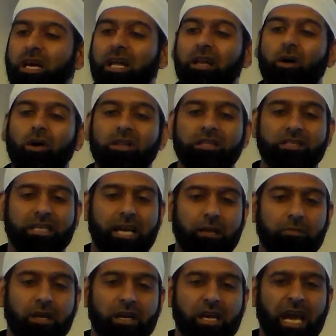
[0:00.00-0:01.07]
wa ta'ala all the
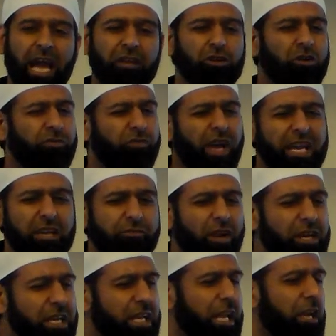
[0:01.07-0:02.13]
time. And you're very,
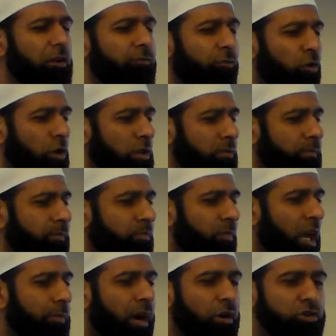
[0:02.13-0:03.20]
very careful
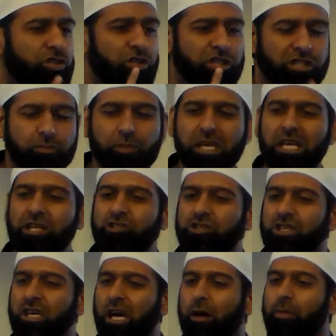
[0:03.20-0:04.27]
about your
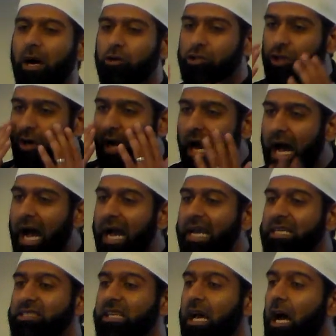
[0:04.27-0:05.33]
speech, about your
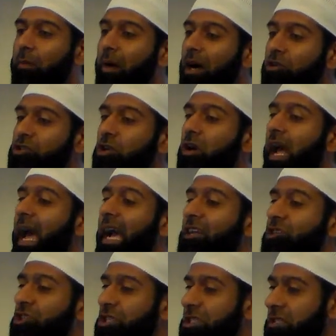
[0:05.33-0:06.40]
eyes, about your
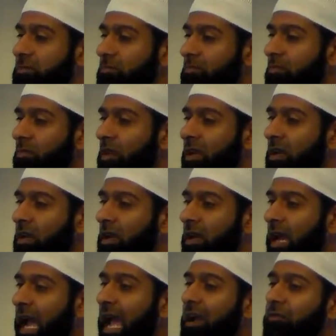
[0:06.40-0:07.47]
action.
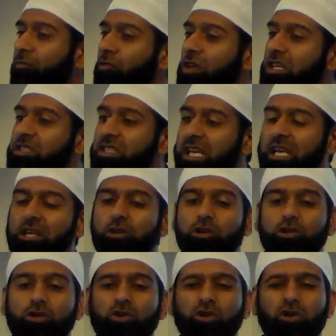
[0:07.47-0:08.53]
Everything
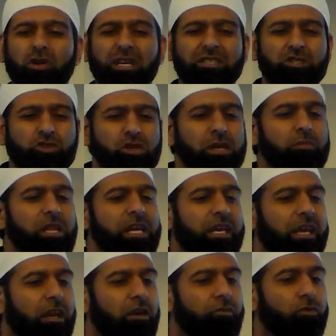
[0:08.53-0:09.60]
you do, you're
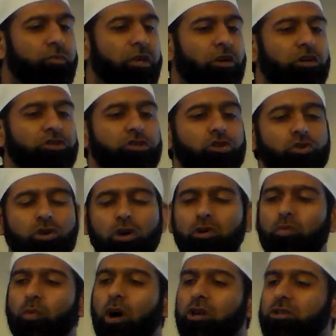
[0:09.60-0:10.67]
extremely careful because you
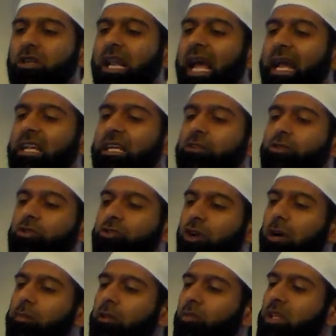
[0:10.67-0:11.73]
don't want to land into
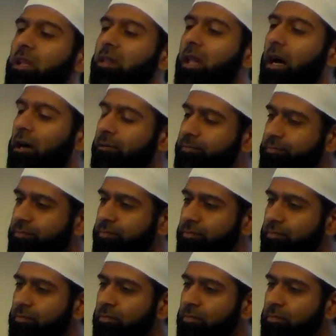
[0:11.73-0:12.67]
trouble with Allah.